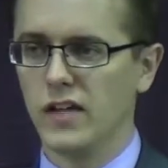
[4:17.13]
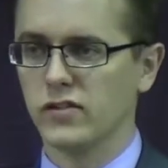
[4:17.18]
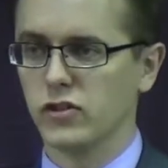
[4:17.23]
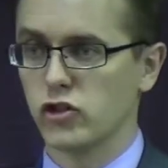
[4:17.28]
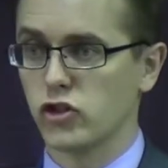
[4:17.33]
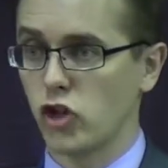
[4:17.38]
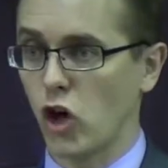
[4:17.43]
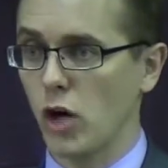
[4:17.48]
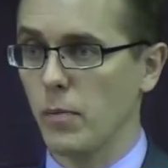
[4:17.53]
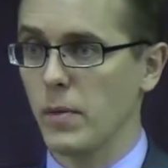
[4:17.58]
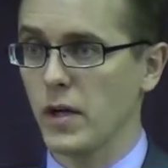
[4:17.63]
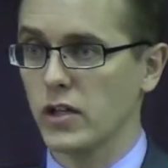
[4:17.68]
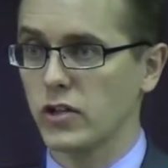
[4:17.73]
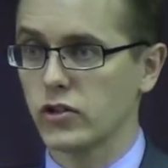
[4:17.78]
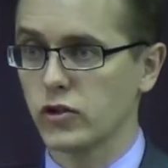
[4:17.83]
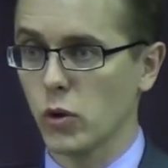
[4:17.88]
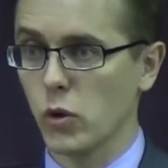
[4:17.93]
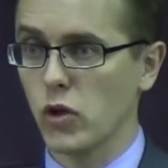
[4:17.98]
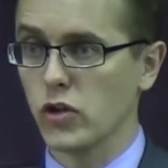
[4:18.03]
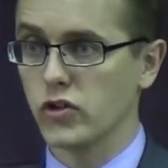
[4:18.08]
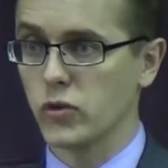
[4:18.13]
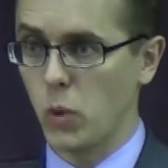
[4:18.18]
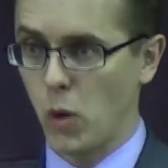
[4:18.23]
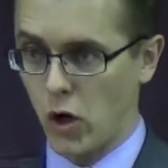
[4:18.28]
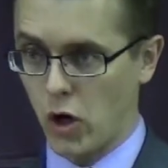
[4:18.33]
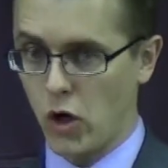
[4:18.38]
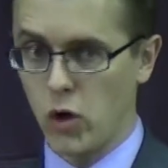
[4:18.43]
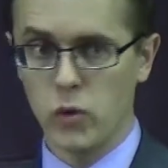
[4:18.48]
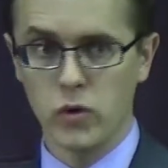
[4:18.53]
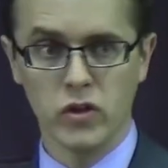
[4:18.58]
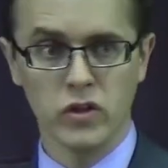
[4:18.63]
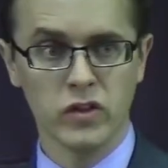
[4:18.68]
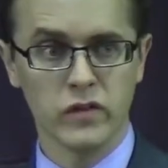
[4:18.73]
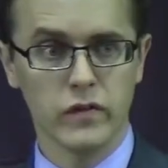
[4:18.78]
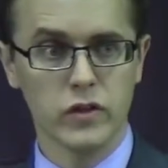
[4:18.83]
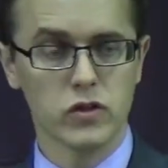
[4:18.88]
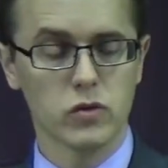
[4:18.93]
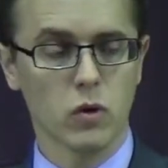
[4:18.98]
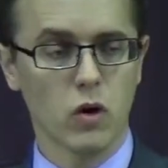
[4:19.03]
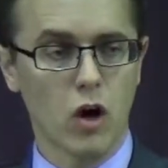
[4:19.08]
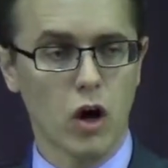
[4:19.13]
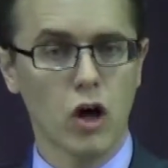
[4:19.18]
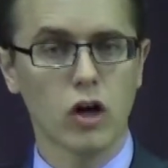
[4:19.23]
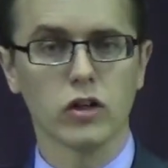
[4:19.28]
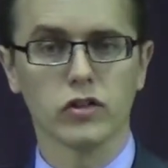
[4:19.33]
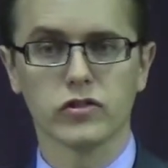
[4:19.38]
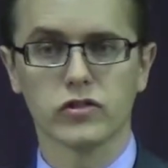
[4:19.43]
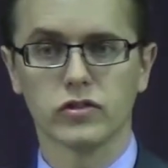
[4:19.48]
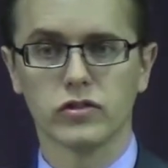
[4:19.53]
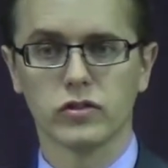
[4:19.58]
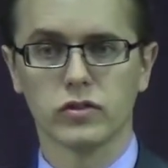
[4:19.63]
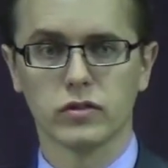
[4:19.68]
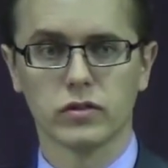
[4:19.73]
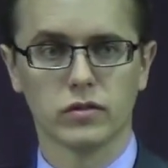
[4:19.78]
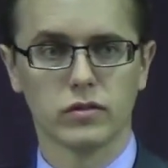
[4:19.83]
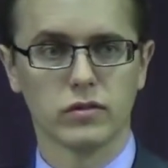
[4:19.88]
as a sharp-edged sword to our own individual hearts,